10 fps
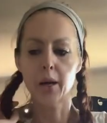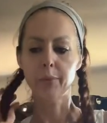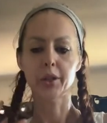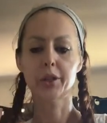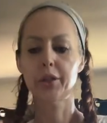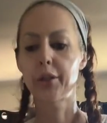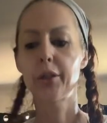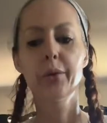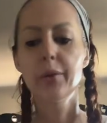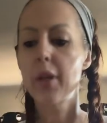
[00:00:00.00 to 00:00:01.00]
I'm not
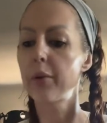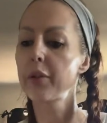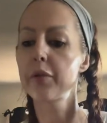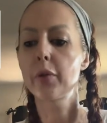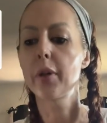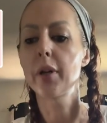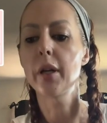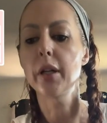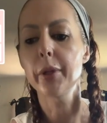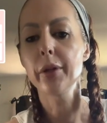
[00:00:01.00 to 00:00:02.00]
sure who that was for.
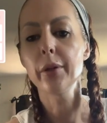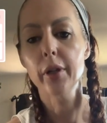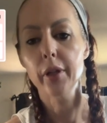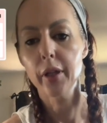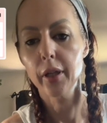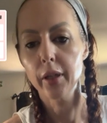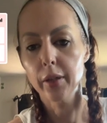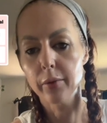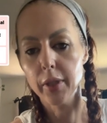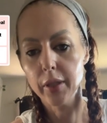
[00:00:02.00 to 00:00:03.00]
Anybody who heard it
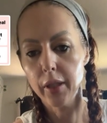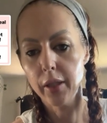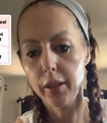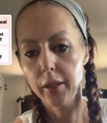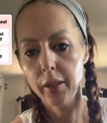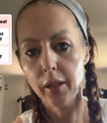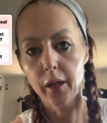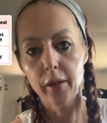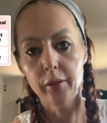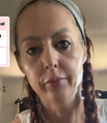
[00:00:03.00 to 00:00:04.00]
and resonated,
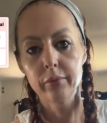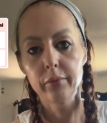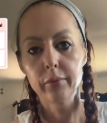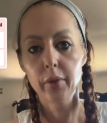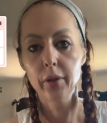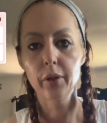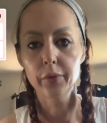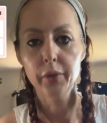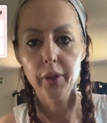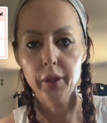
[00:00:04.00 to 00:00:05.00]

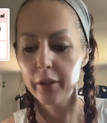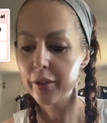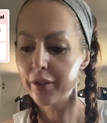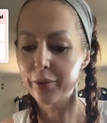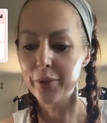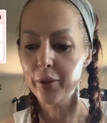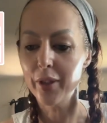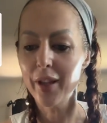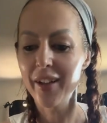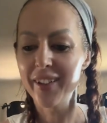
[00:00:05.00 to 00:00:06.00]
hopefully you
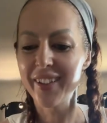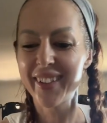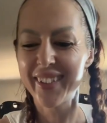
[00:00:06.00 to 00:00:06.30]
enjoyed that.